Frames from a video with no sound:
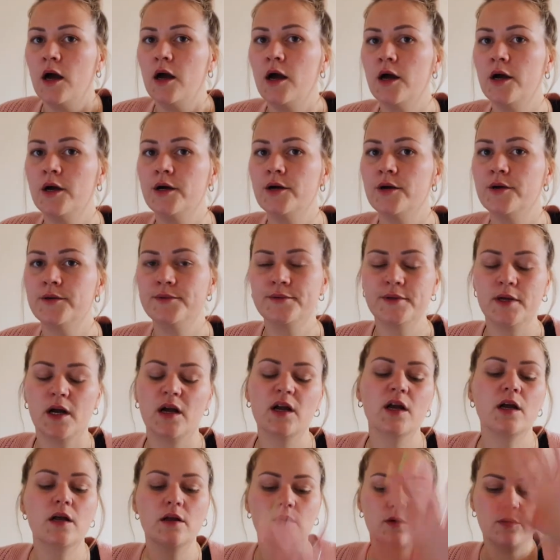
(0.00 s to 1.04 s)
why
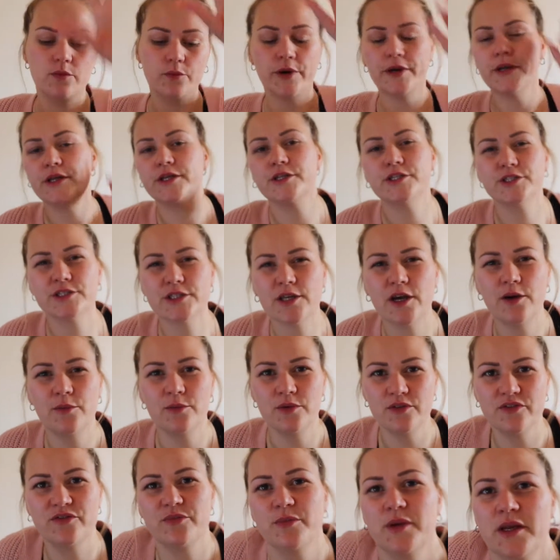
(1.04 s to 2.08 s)
don't you just come
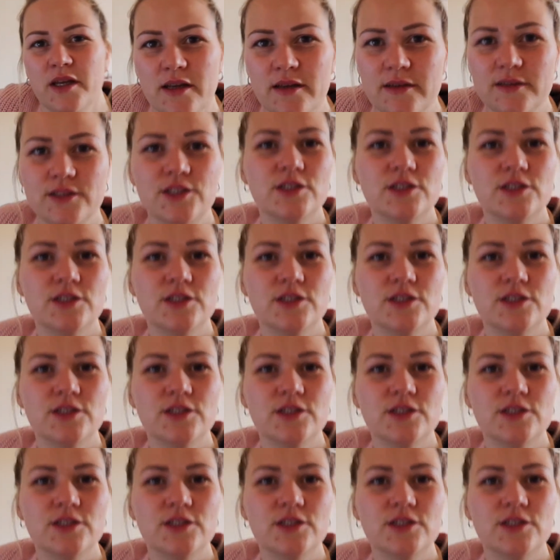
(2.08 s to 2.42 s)
with me